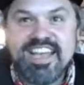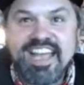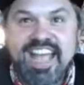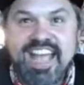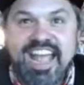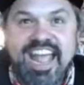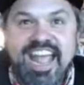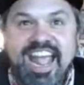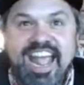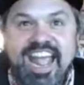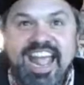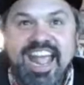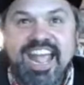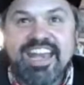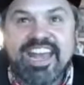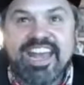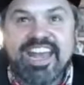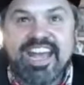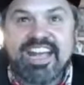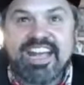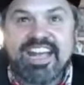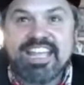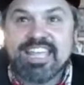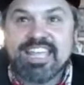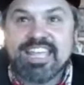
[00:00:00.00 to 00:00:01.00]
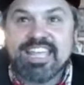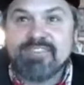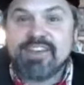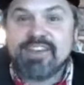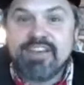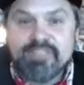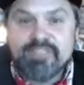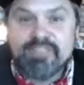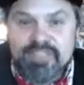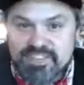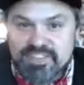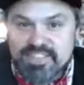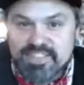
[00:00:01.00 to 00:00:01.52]
and given
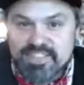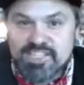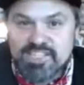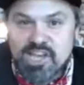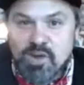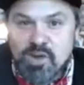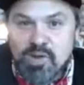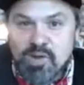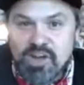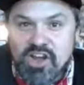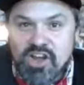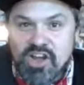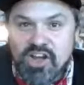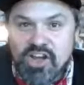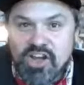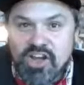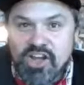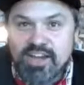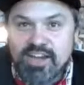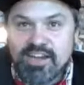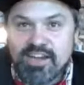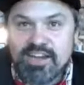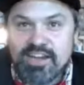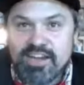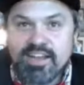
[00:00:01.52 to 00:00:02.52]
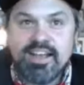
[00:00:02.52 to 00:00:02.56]
everything that's going on,